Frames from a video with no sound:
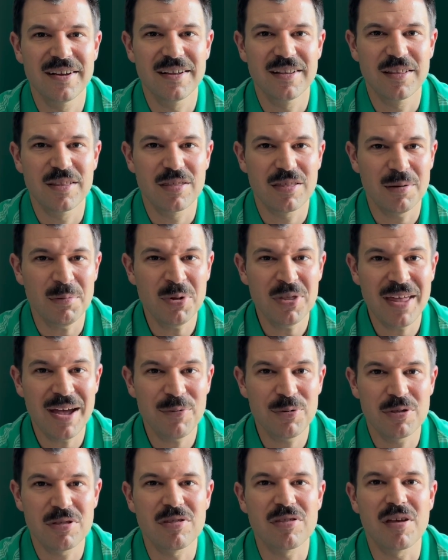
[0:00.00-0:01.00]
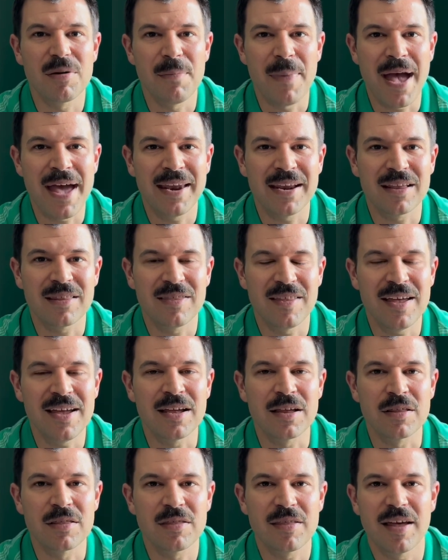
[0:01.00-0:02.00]
some of that was schematic
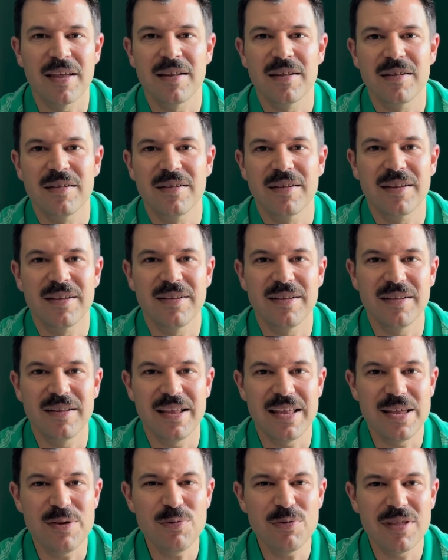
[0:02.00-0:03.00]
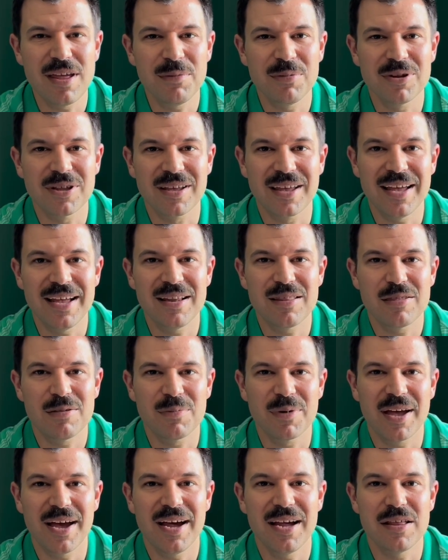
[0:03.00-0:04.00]
things that he was able to get some
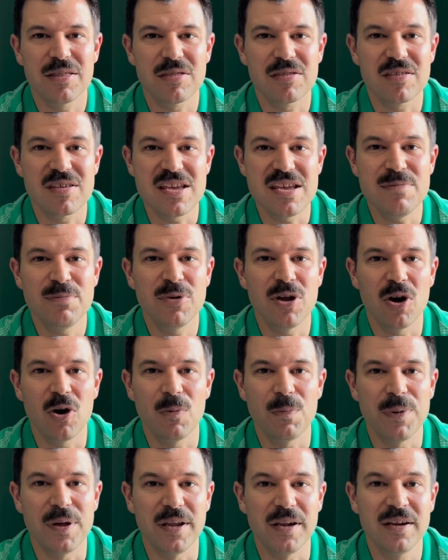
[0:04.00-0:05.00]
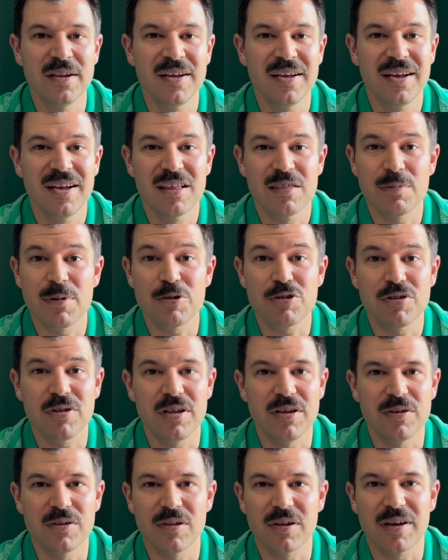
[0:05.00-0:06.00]
guys schemed open, especially
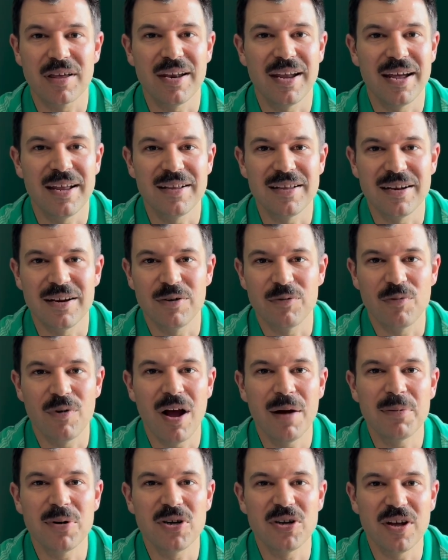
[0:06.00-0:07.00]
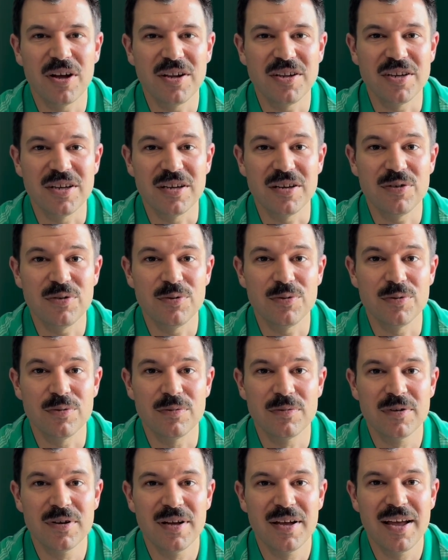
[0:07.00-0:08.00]
you're looking at, you know, Robert Tonyan, who
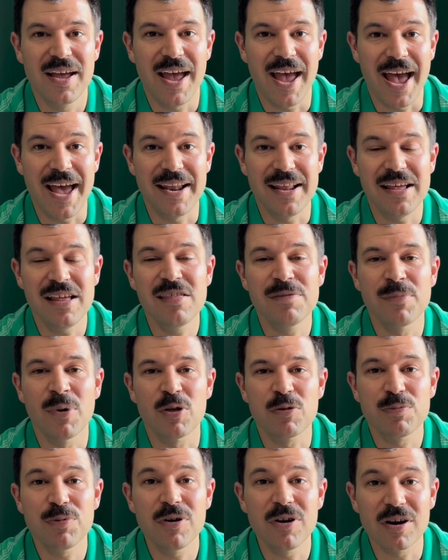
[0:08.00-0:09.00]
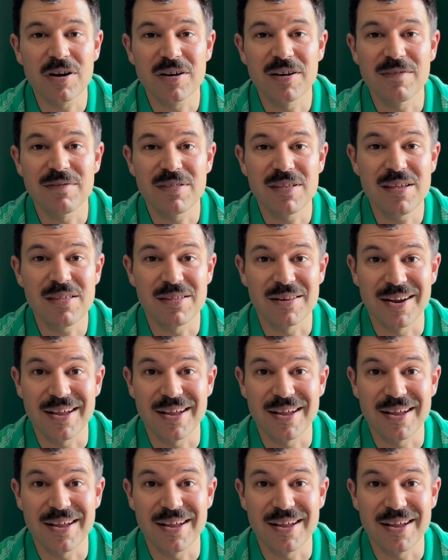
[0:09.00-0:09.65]
had his most productive season.